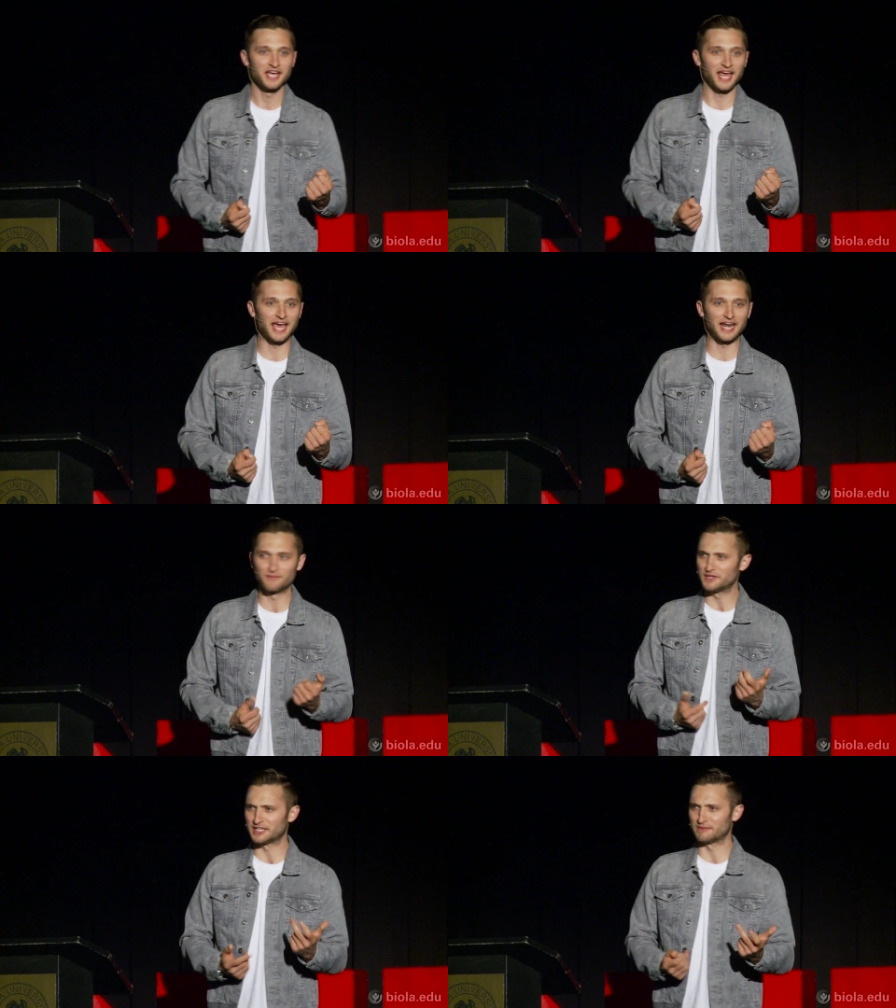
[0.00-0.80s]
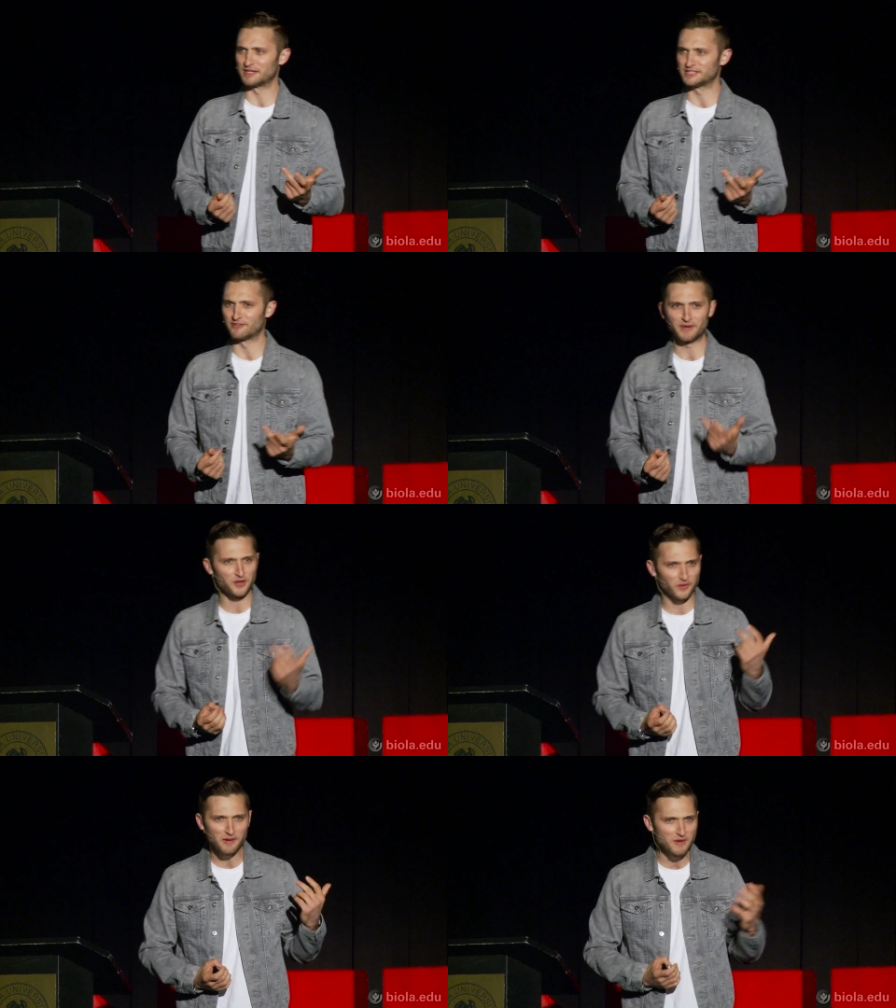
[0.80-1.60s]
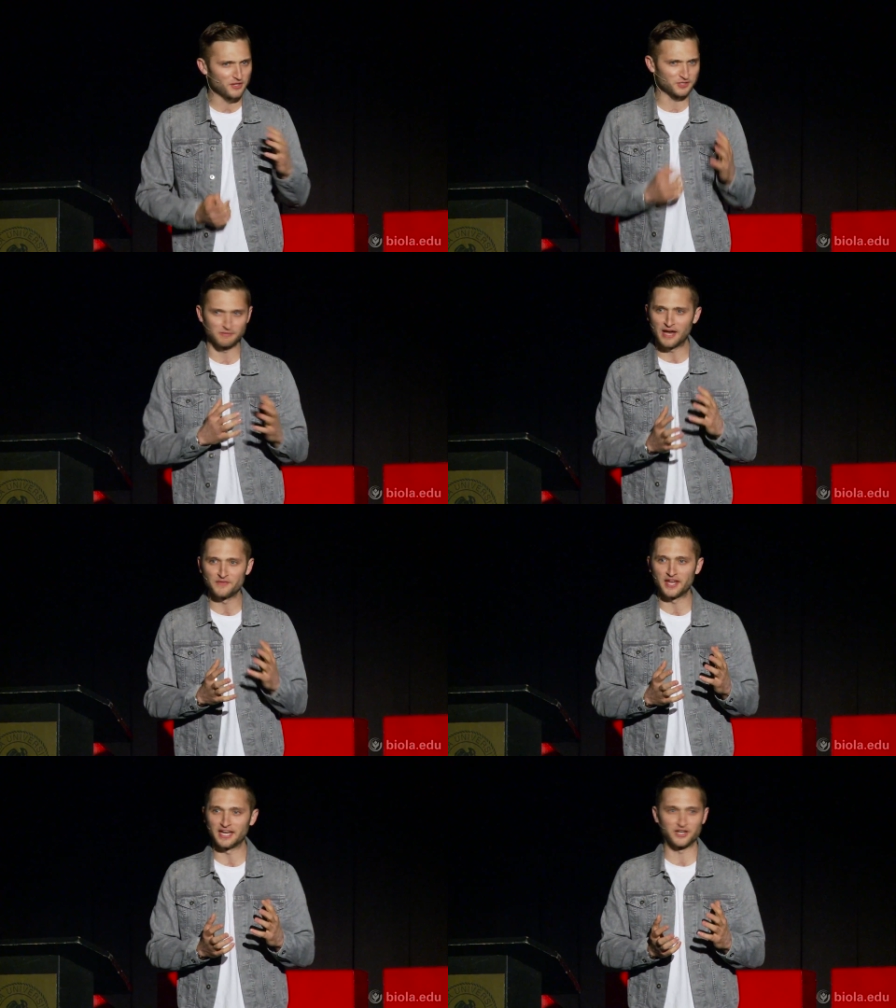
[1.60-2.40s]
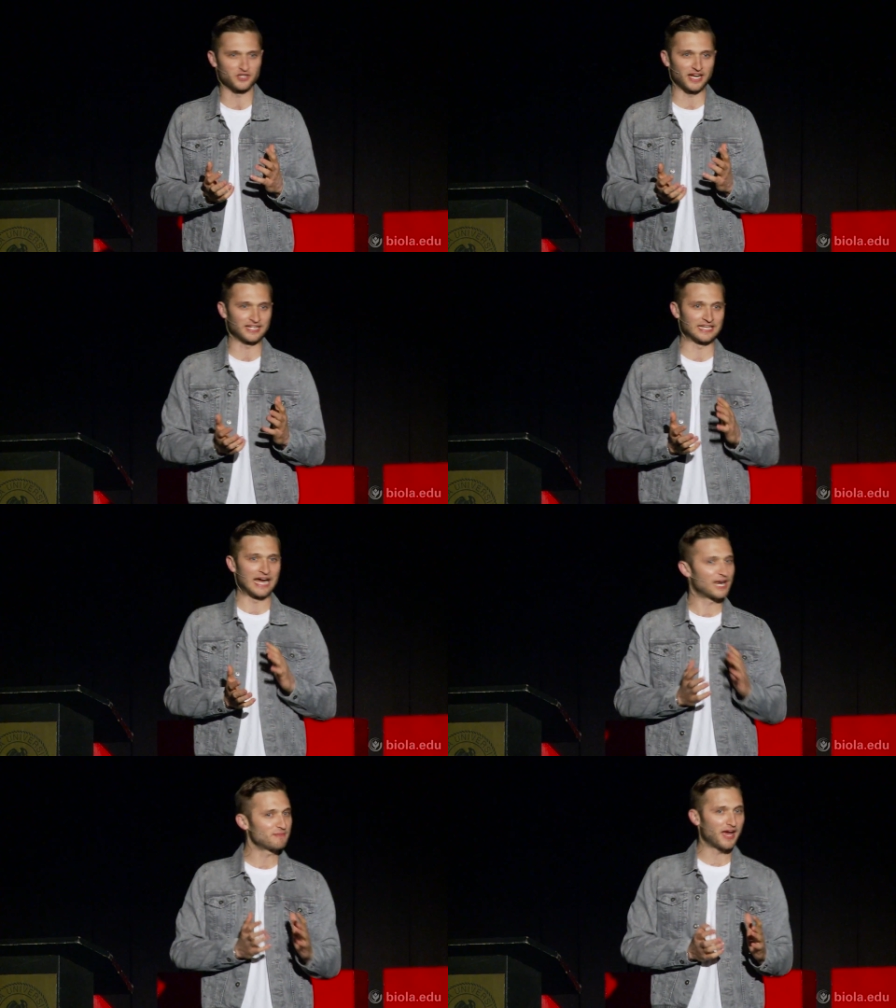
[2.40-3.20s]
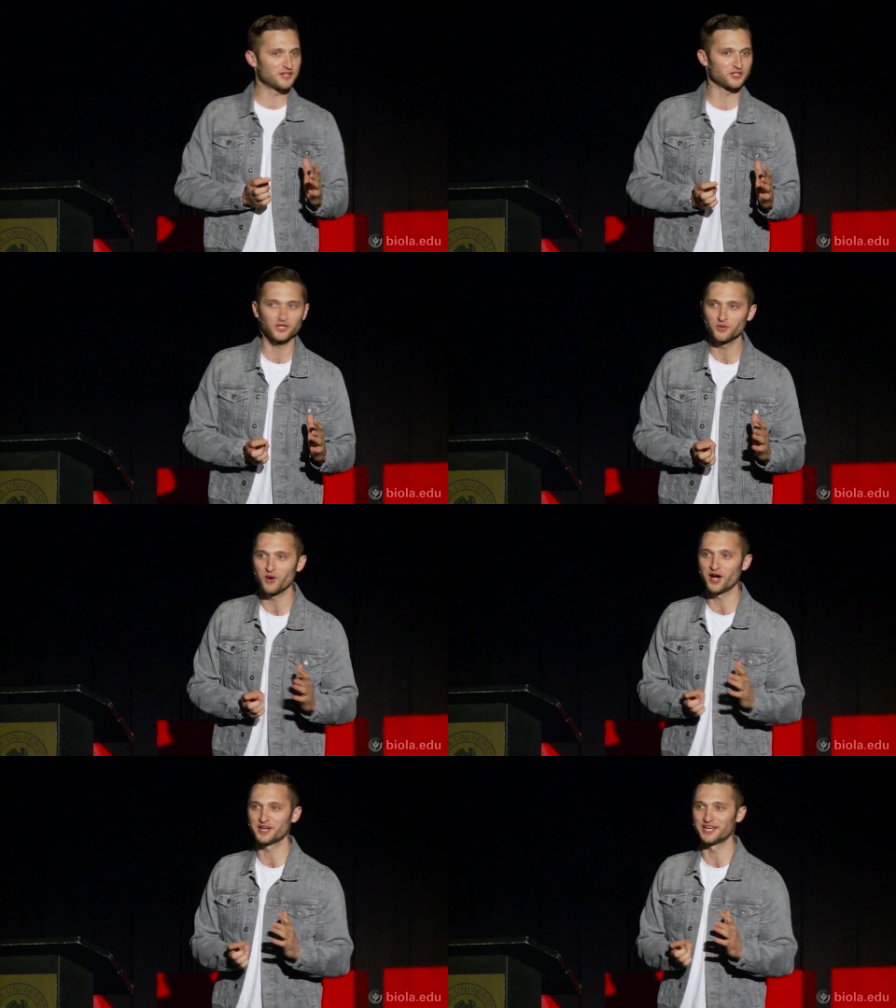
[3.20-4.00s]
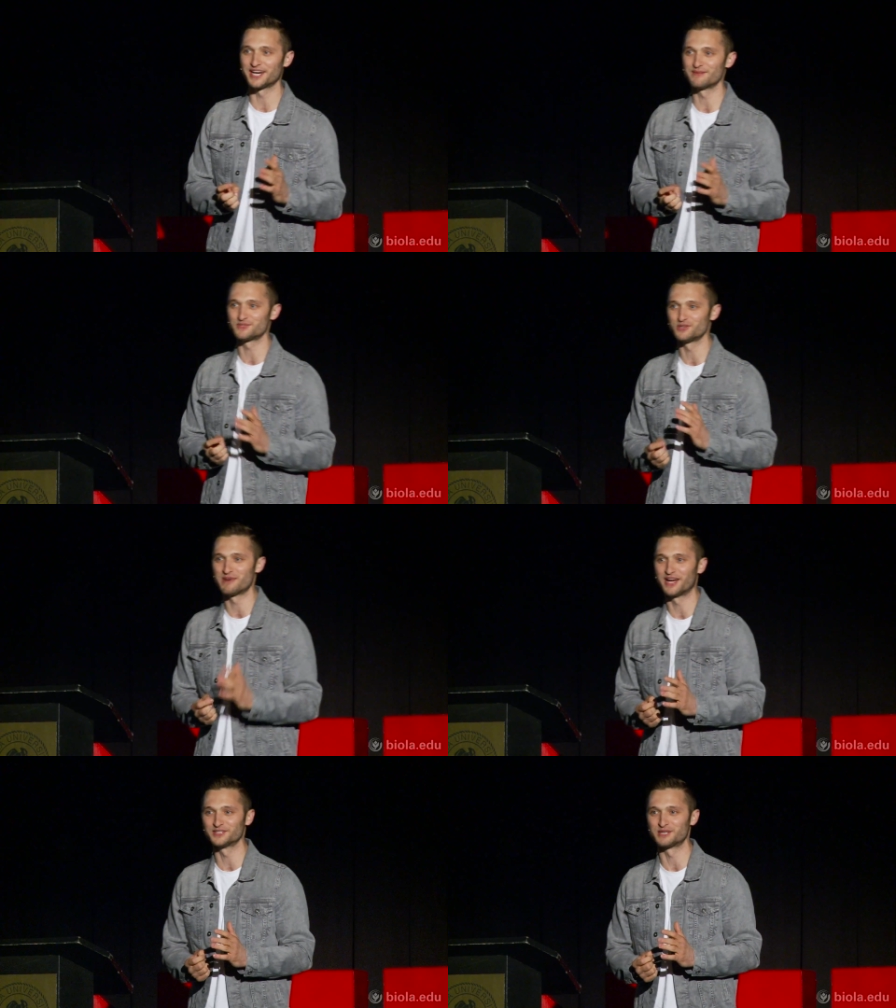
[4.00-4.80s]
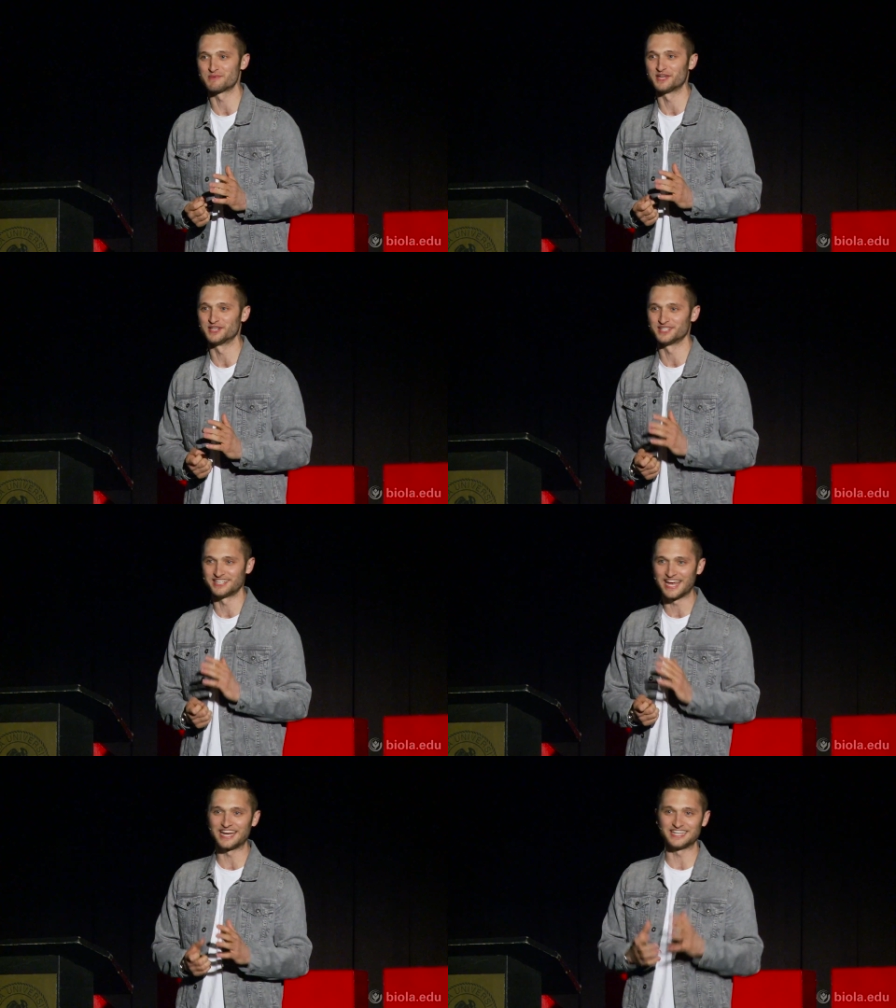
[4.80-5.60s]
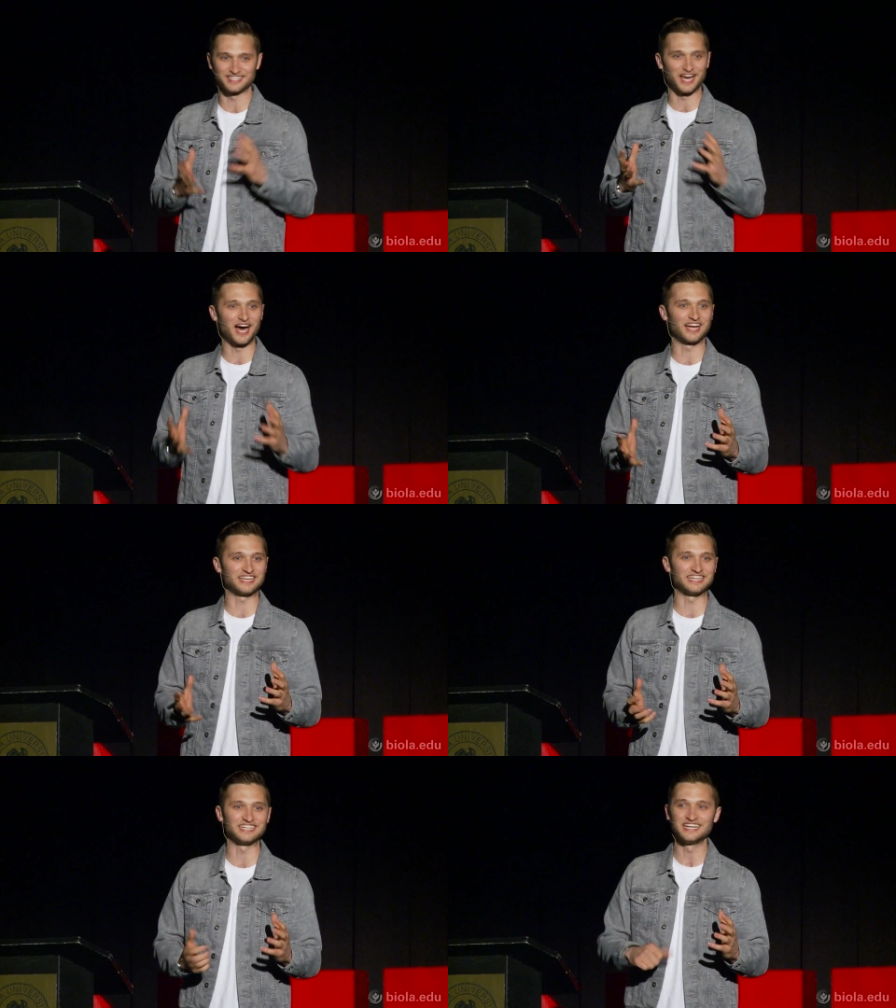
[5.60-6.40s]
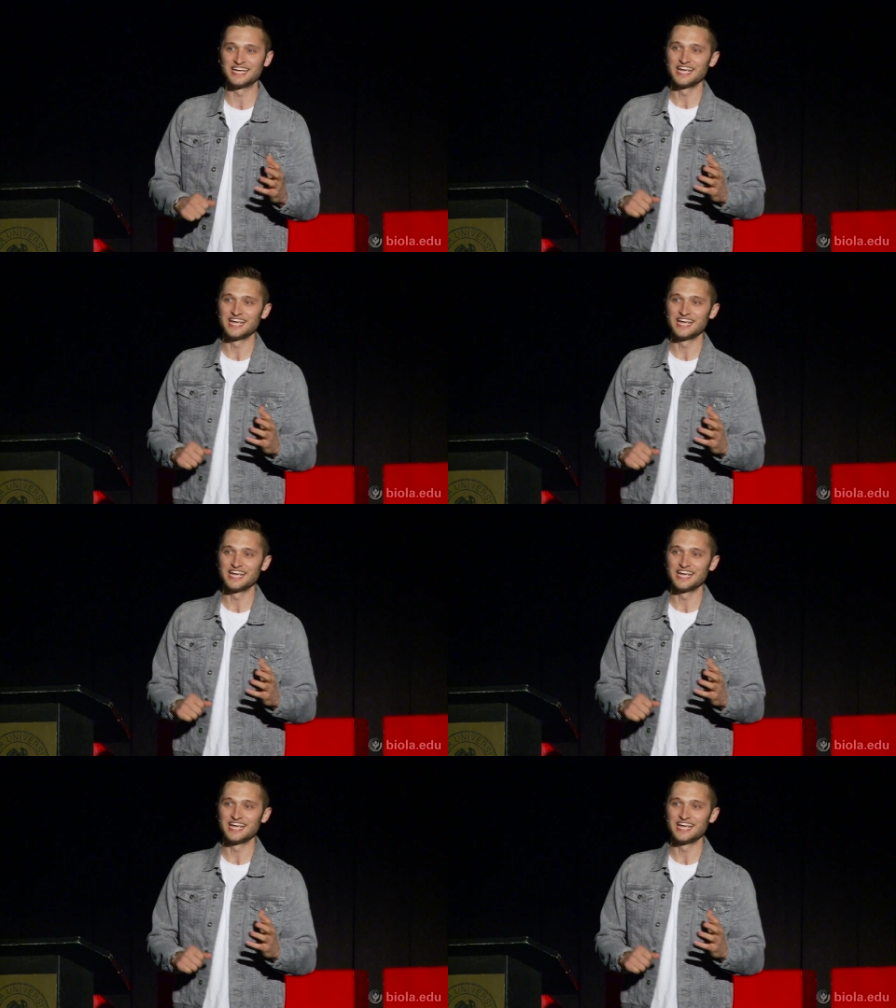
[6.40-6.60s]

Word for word: And I'm thinking to myself, my grandmother's about that age, and I could not imagine her walking up two miles up a hill in Haiti in the hot heat.